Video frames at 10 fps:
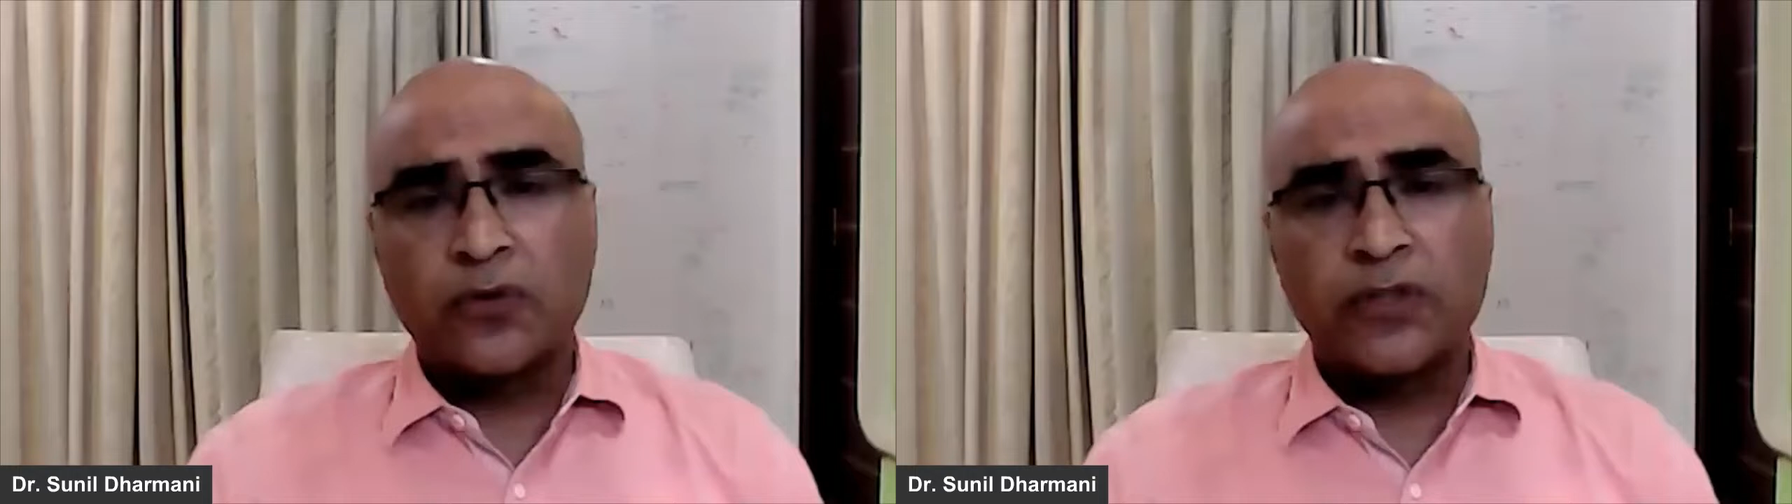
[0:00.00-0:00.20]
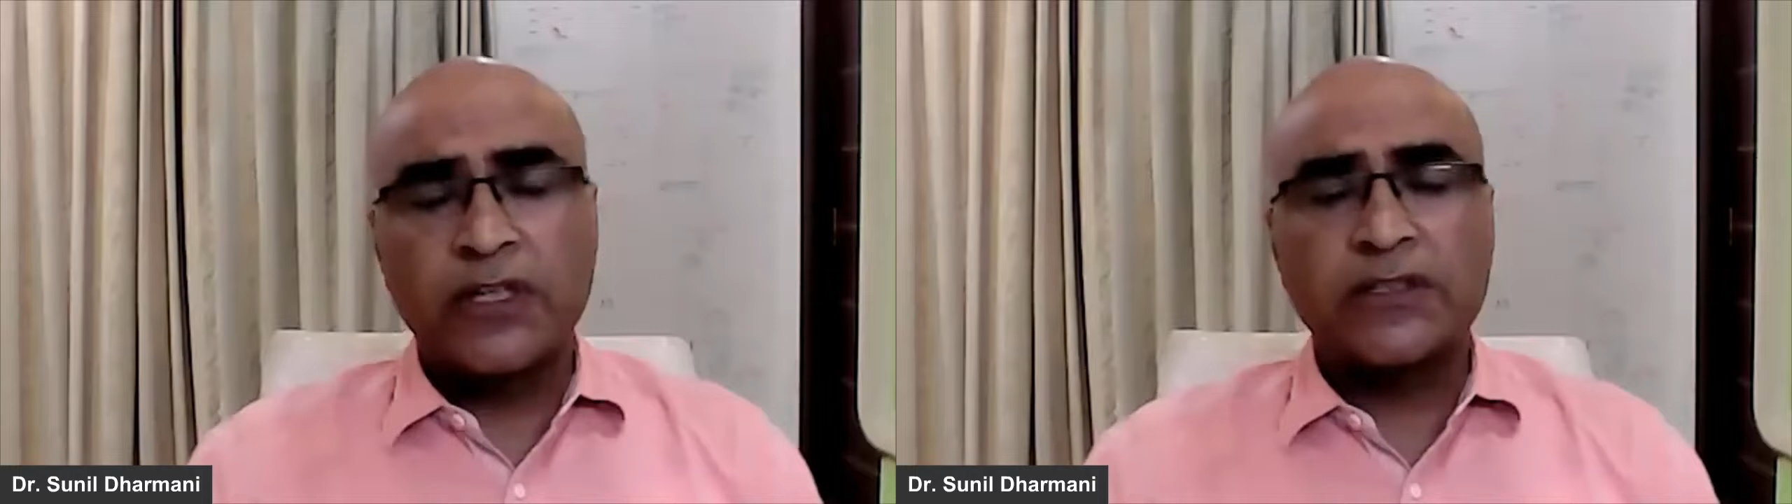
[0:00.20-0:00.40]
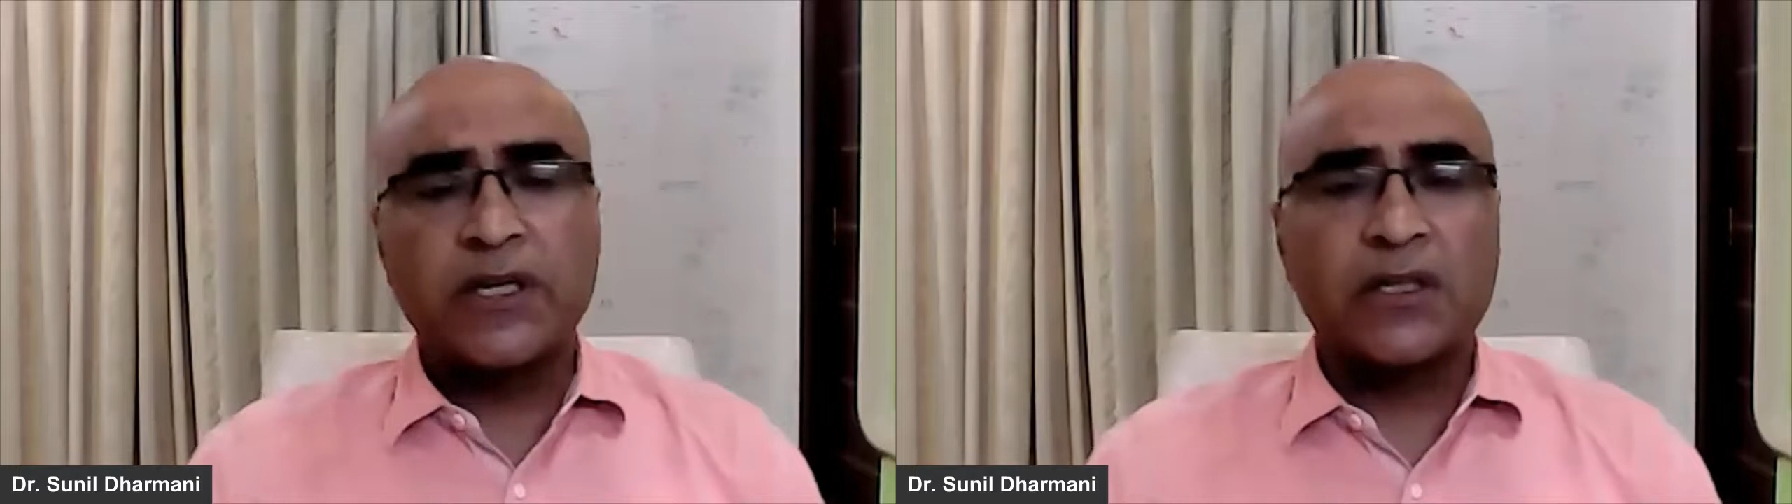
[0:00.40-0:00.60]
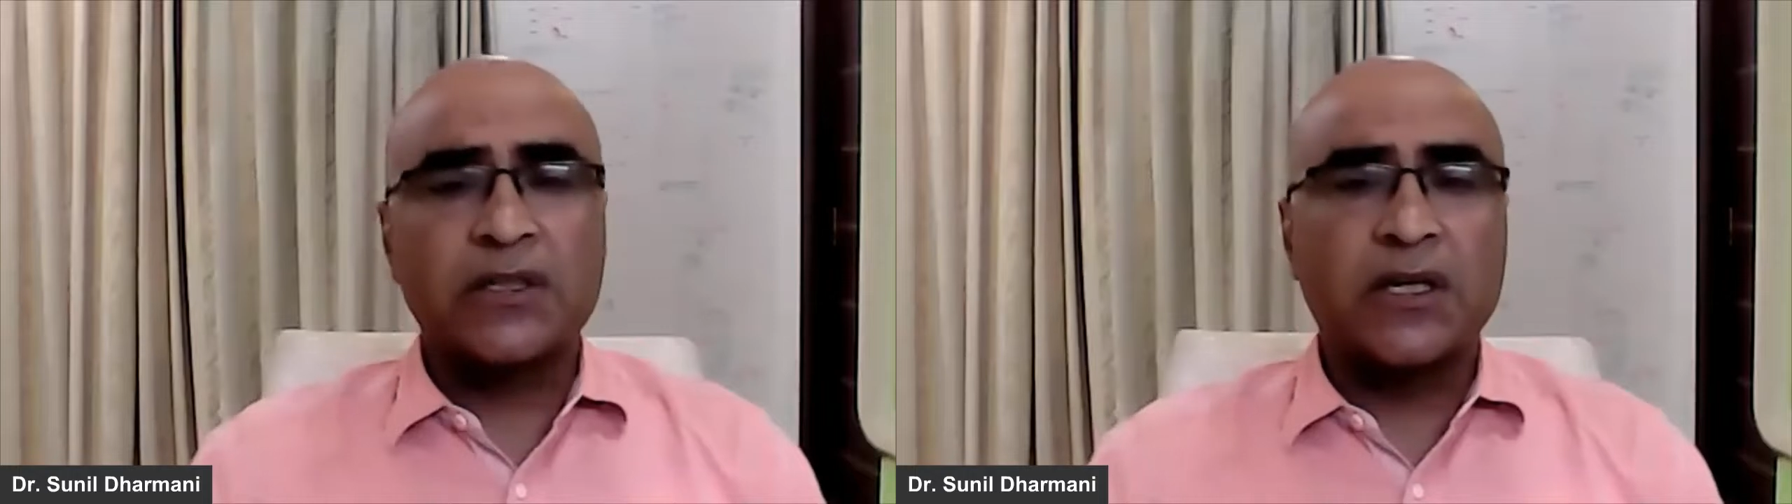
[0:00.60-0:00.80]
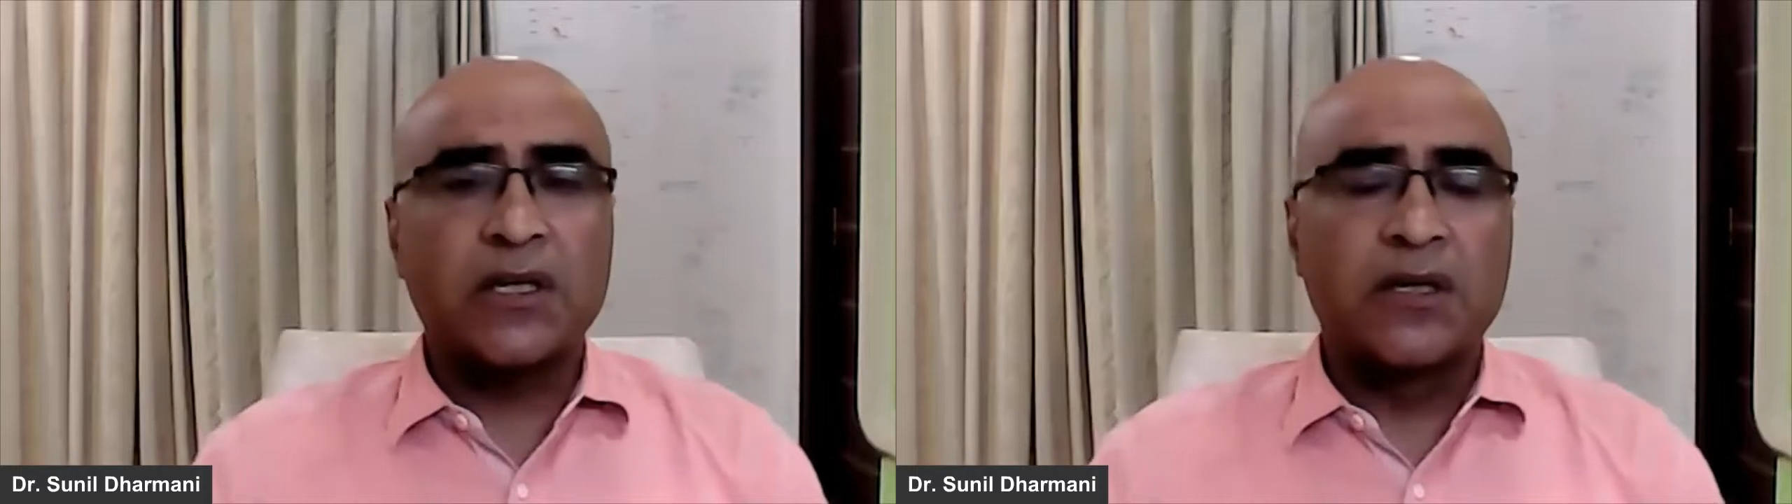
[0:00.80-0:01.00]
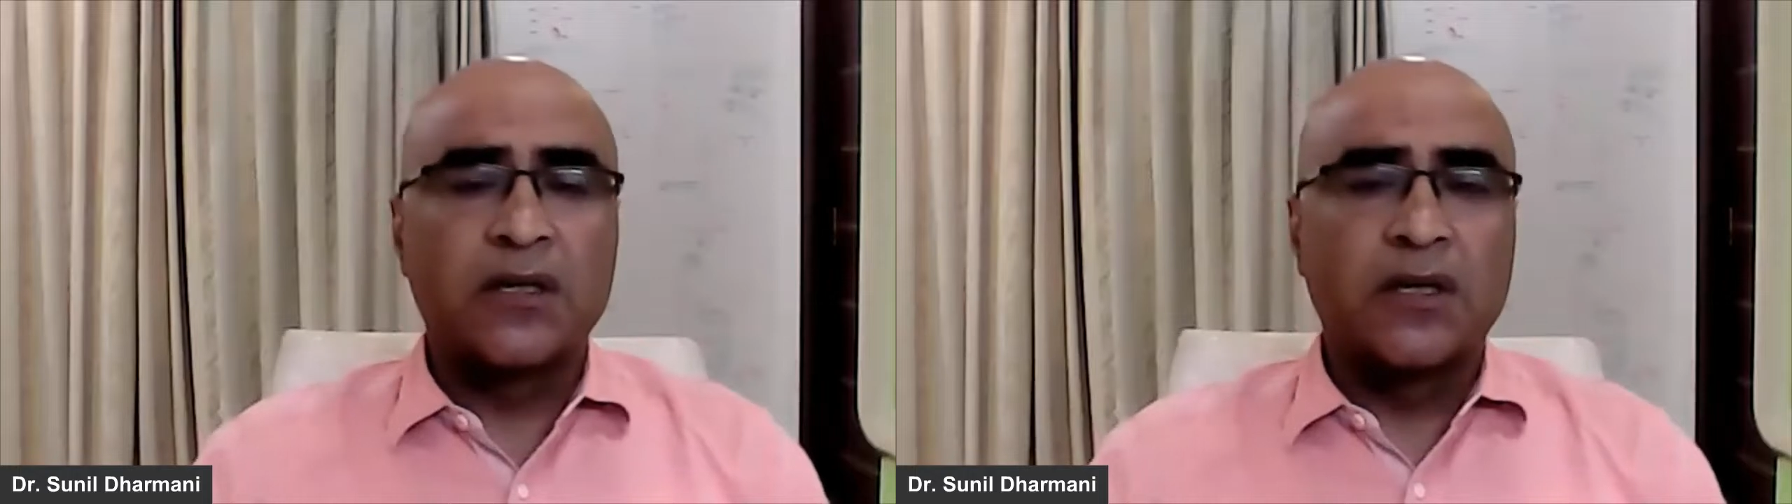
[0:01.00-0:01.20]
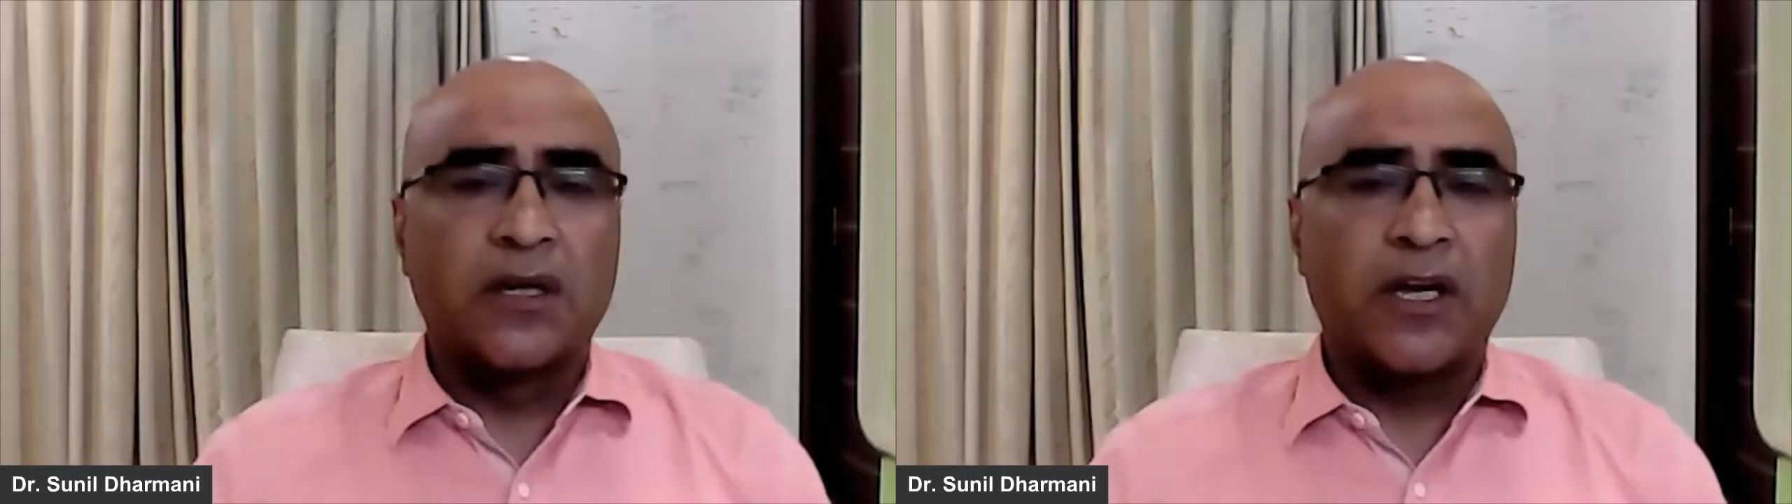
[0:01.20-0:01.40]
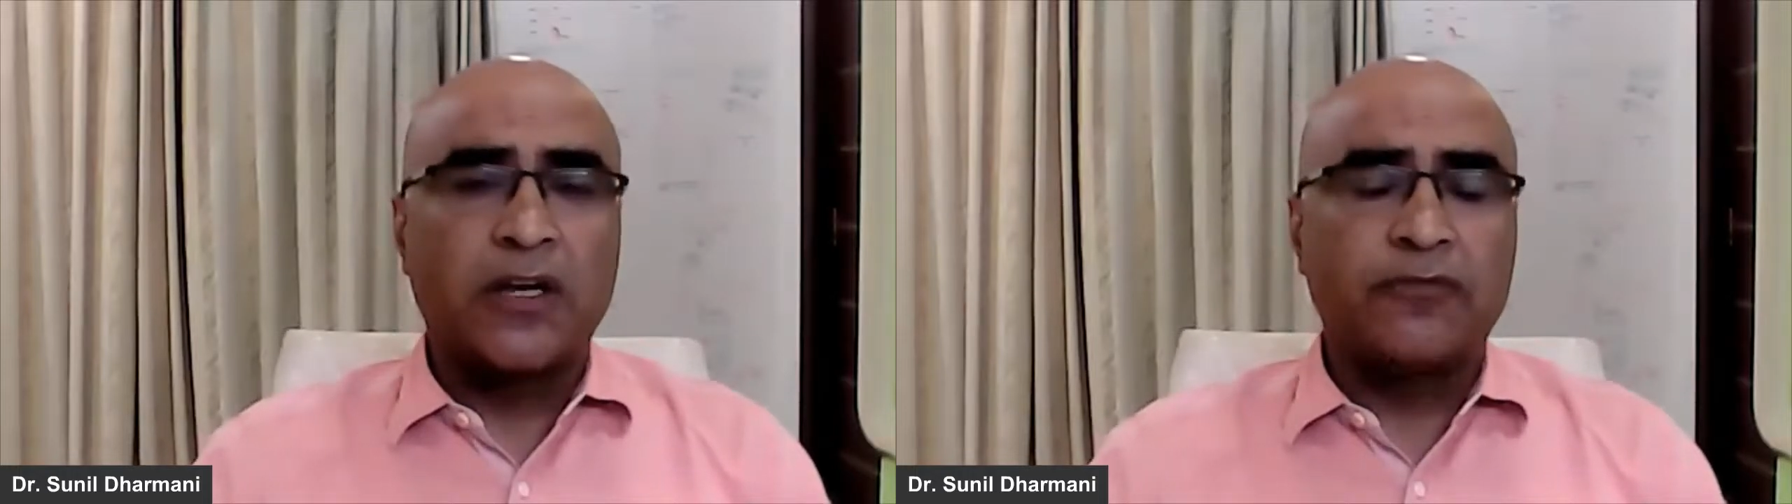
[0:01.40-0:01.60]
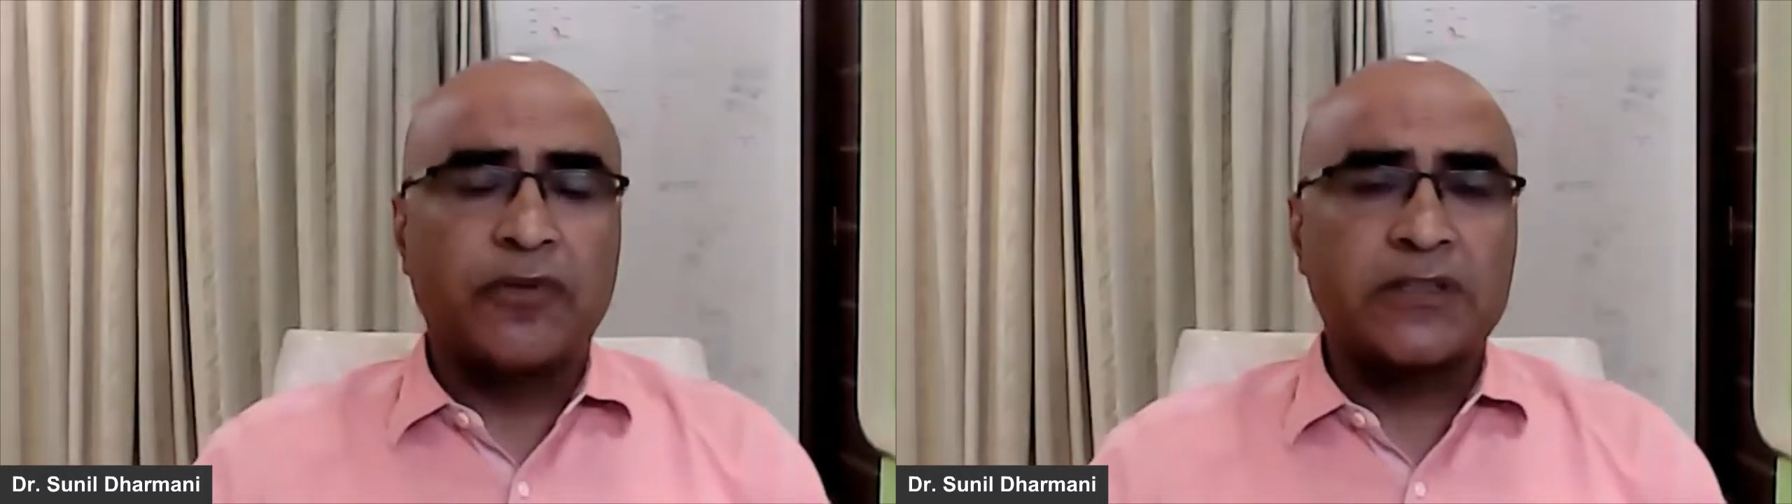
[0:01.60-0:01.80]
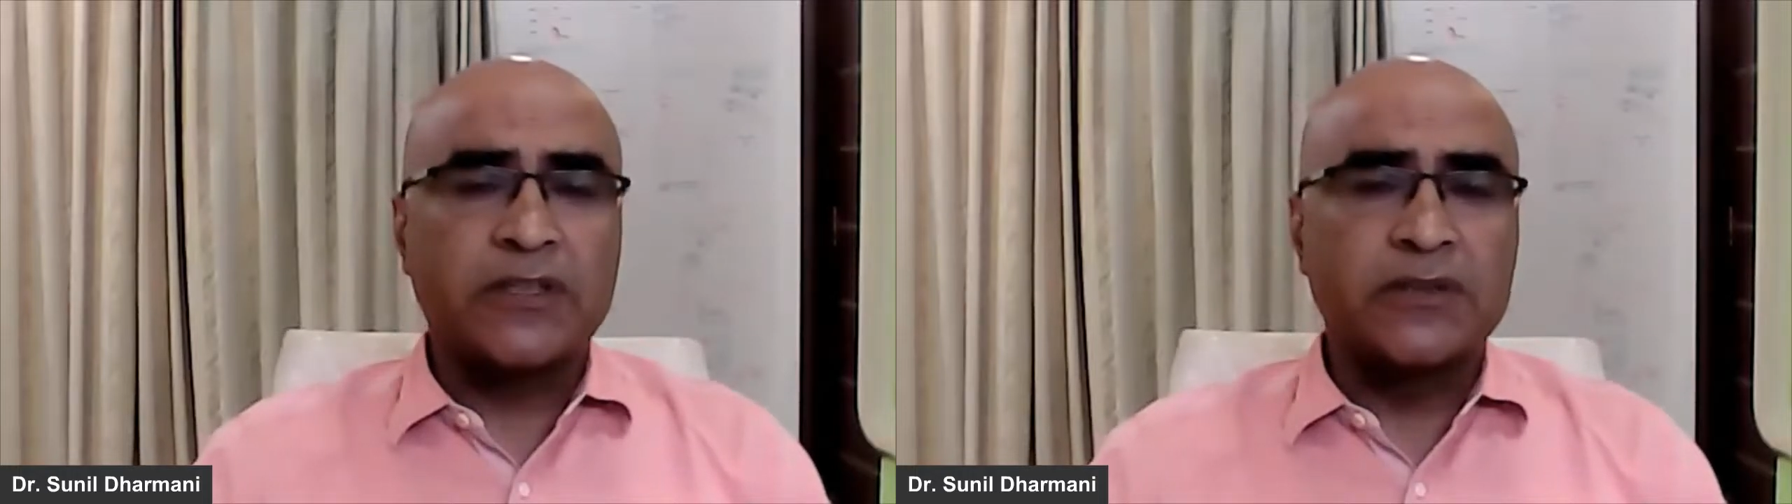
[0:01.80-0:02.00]
these are the
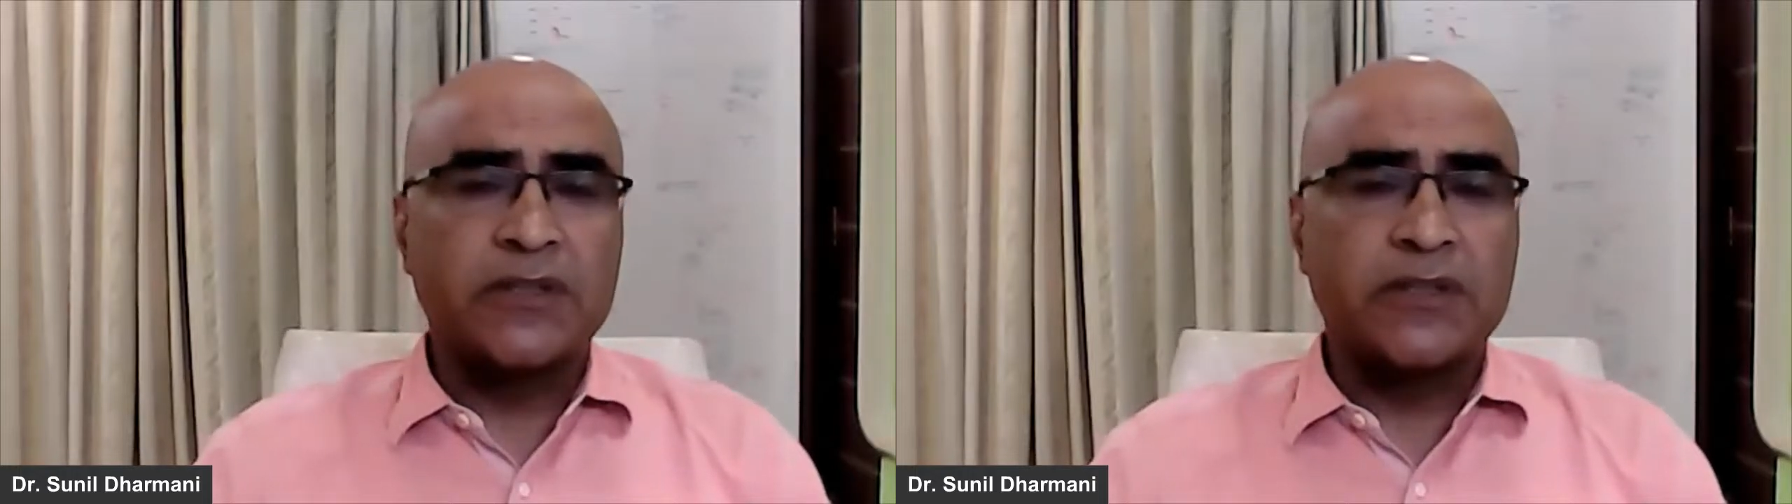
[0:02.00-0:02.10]
infections